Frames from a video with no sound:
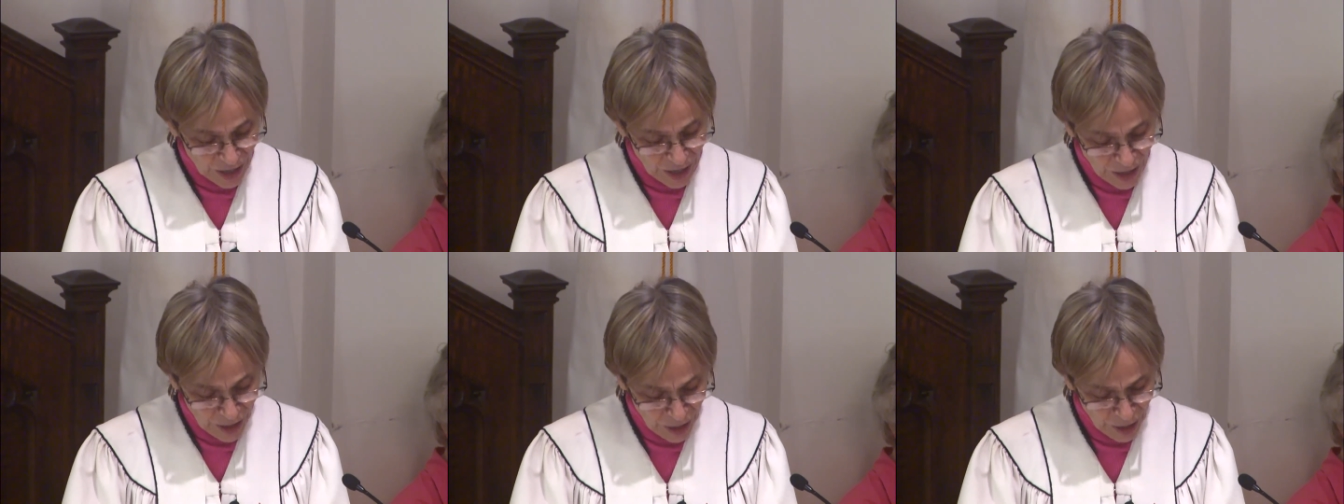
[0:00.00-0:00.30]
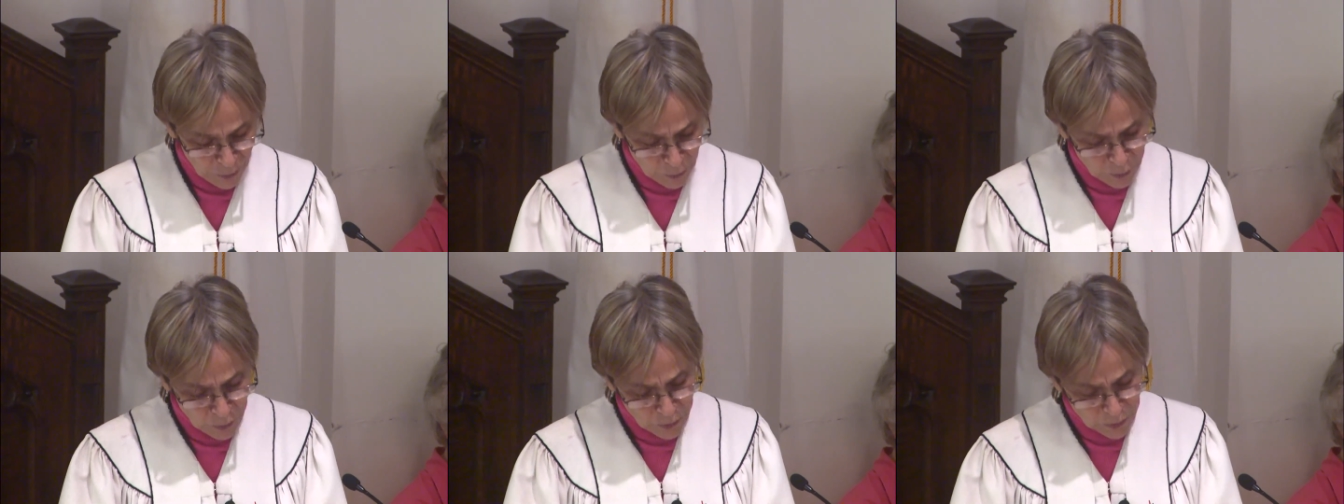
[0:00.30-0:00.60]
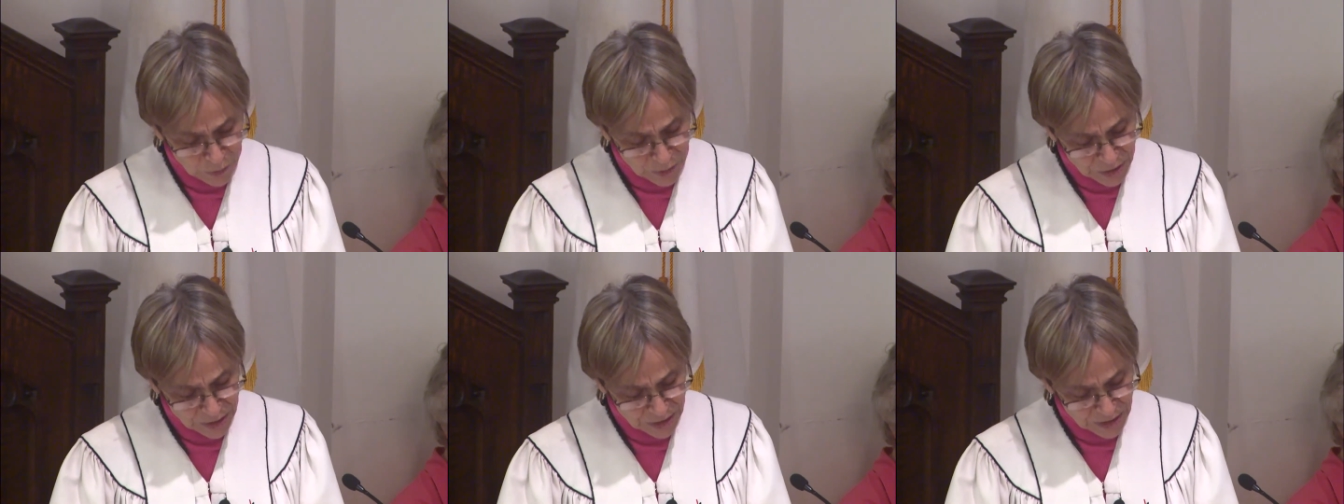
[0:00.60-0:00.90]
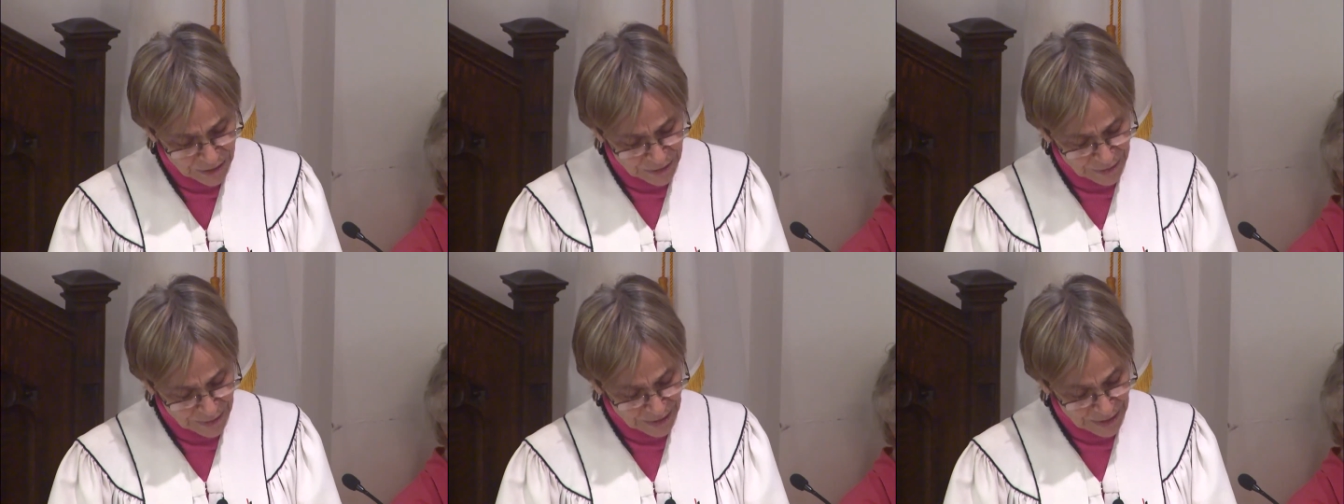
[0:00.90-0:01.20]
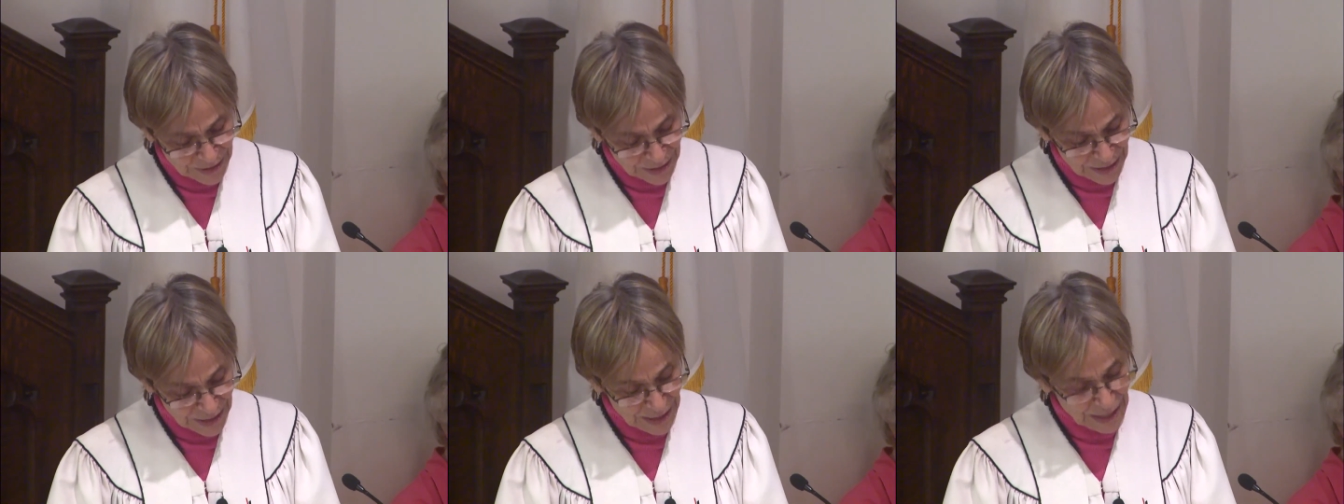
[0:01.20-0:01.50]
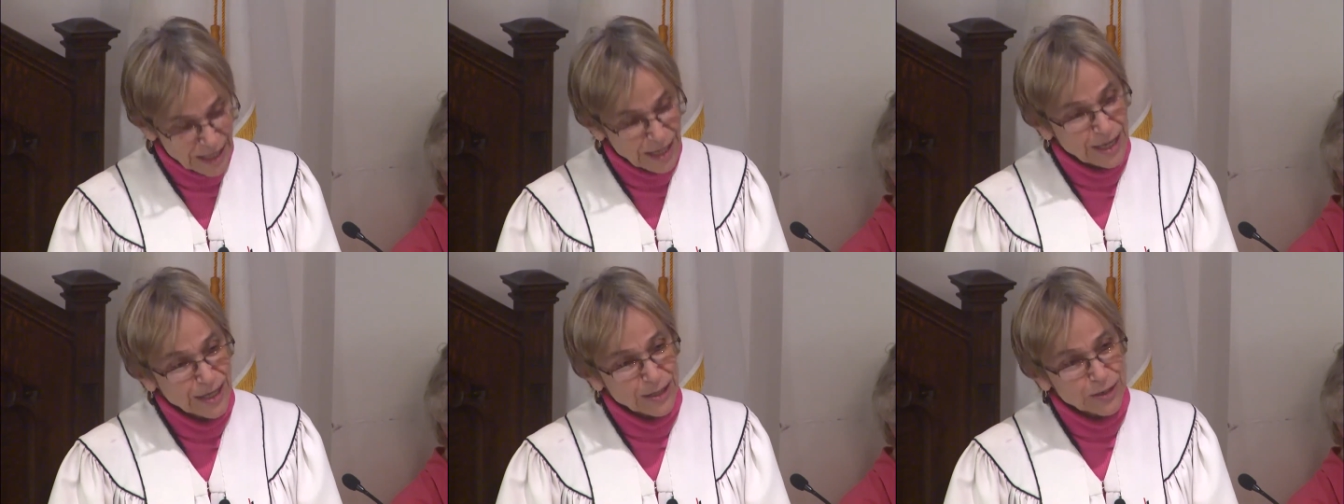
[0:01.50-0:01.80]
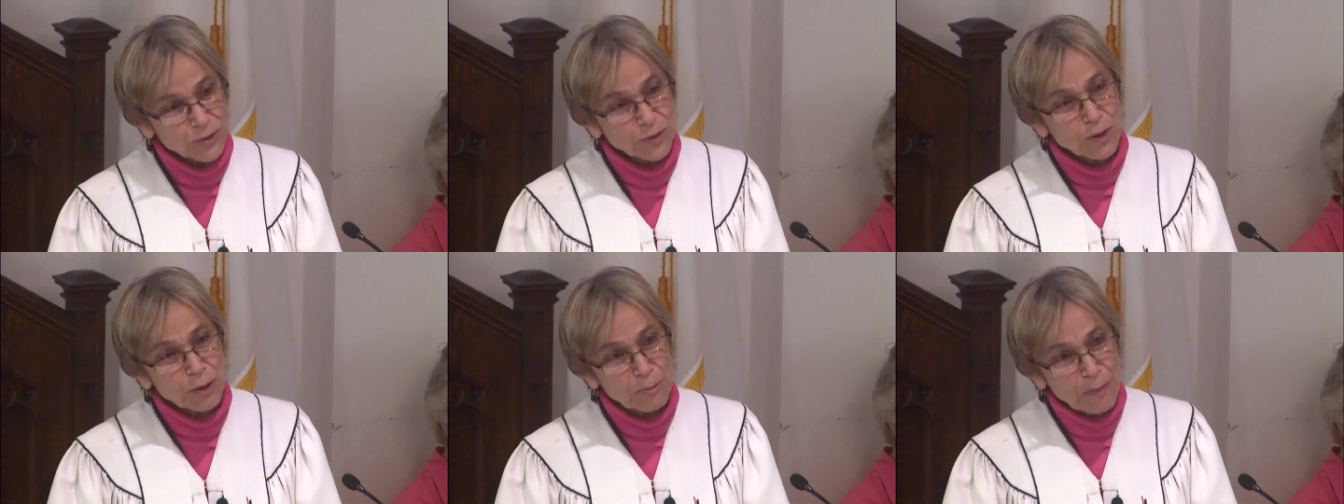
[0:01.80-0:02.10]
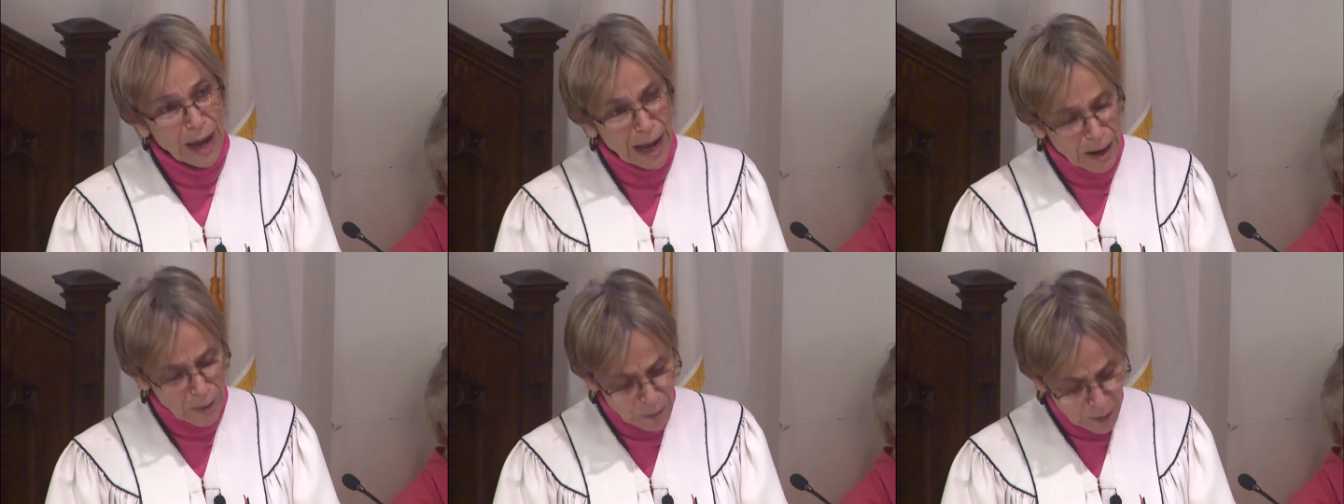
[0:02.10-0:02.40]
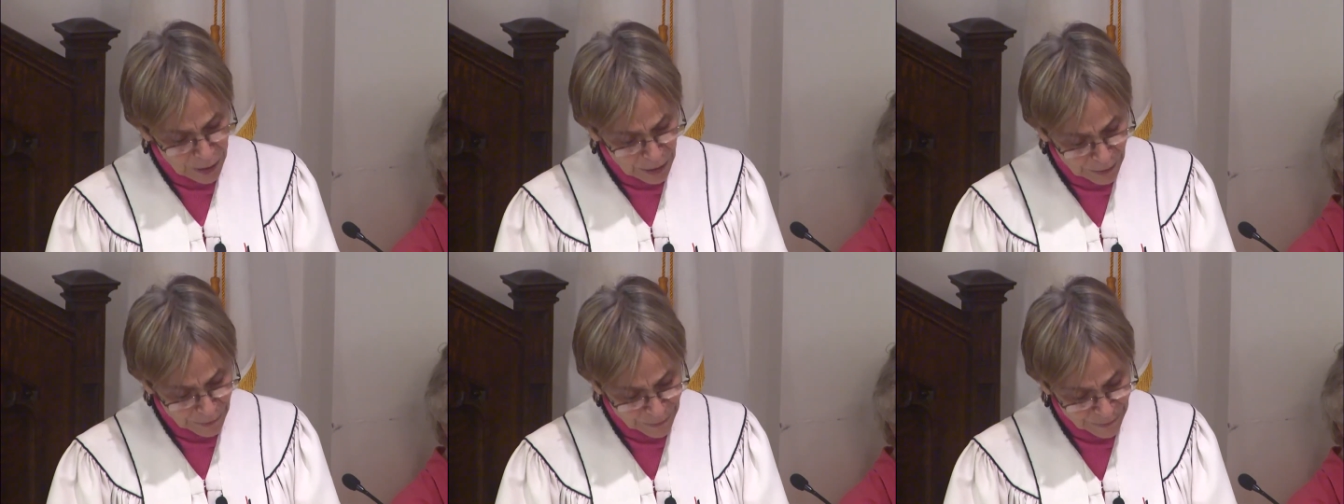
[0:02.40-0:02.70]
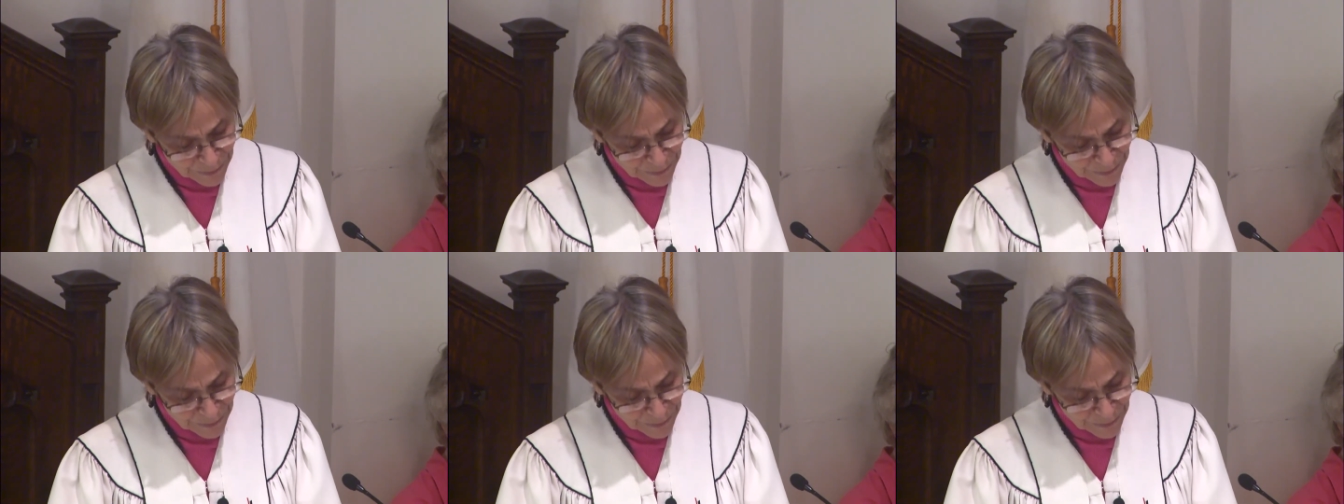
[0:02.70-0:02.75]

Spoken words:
our wounds, to empower.